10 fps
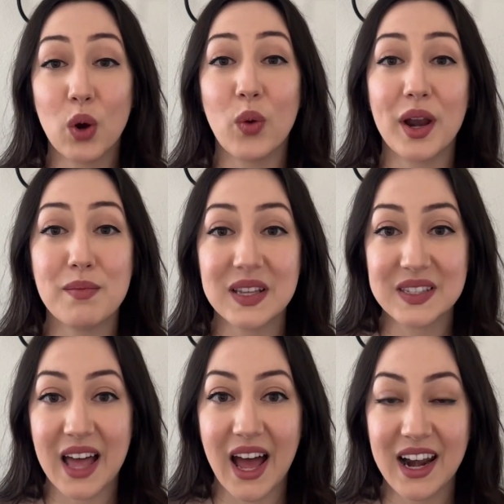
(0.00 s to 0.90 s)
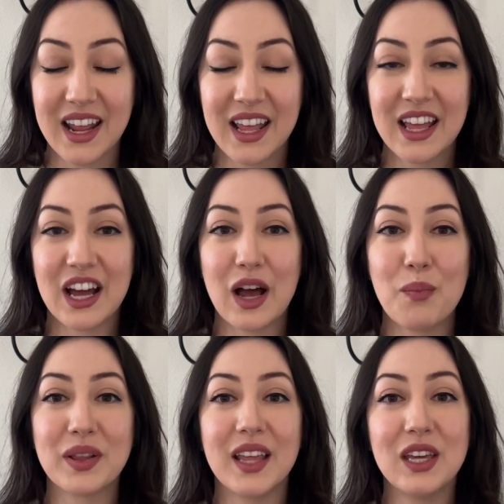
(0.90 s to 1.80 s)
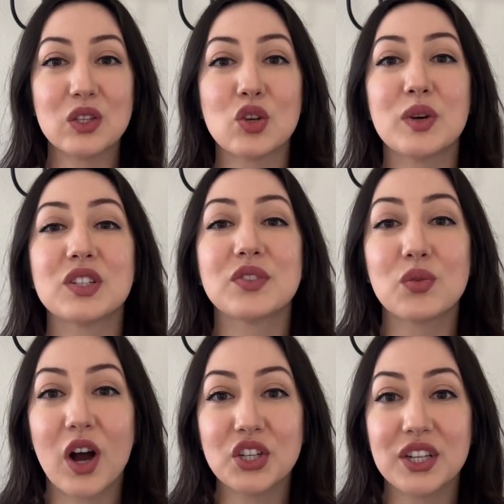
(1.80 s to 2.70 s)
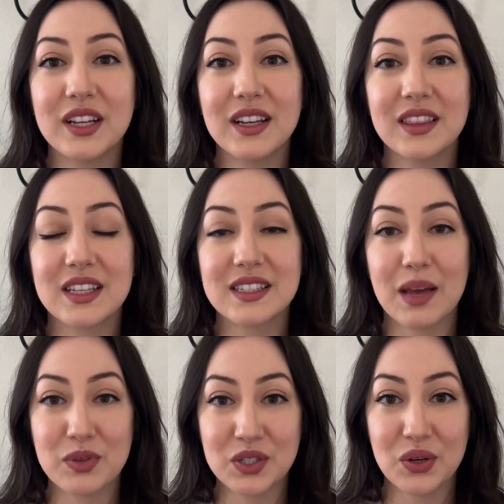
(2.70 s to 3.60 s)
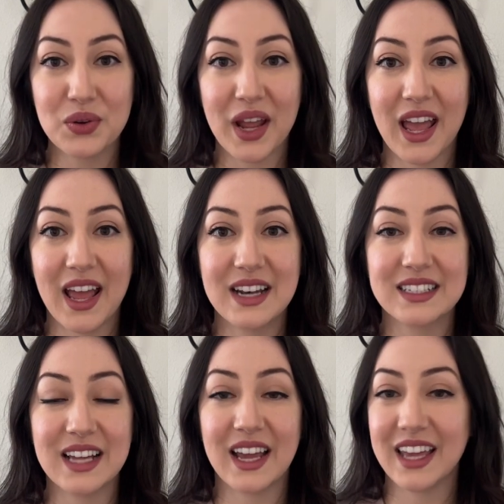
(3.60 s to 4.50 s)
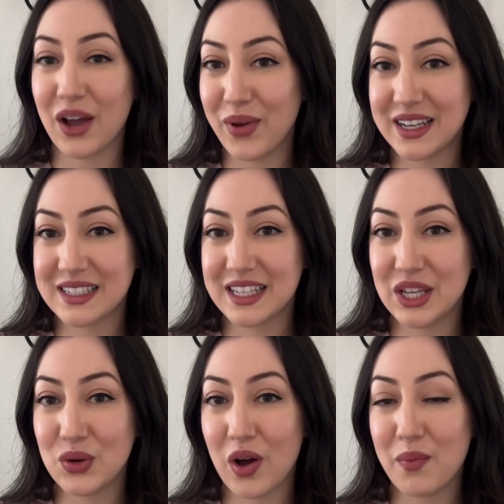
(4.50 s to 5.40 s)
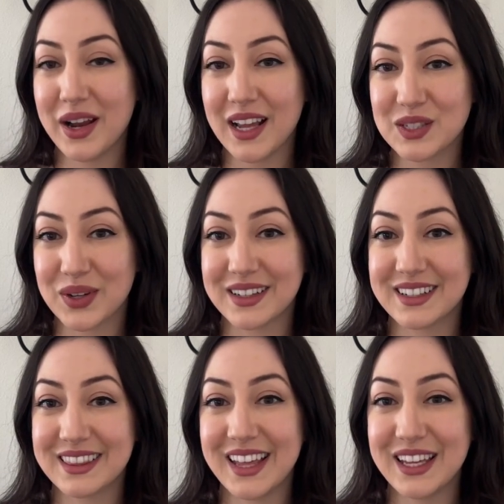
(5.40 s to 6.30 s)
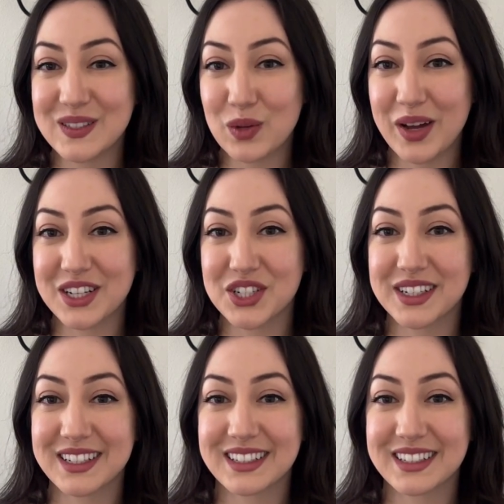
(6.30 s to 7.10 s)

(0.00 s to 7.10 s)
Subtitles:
want to miss that. But thank you so much for watching this episode, and I can't wait to see you on my next one. Thank you so much.